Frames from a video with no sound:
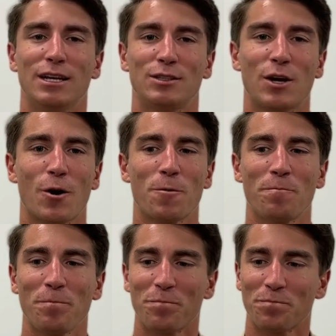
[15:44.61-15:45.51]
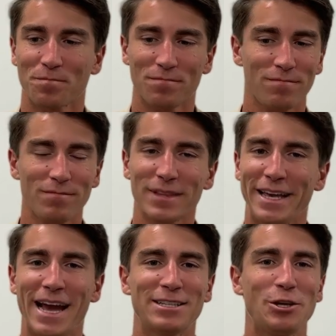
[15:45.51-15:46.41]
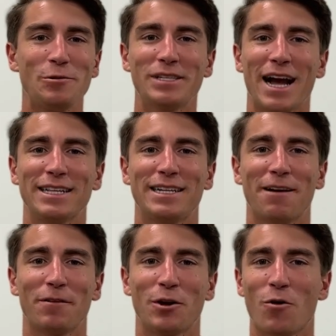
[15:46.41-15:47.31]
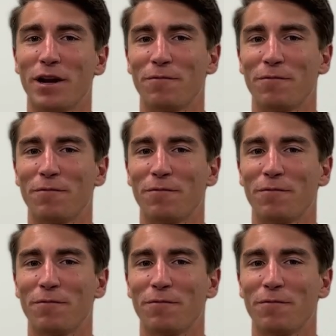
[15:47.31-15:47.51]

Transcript: So yeah, two sides to every coin.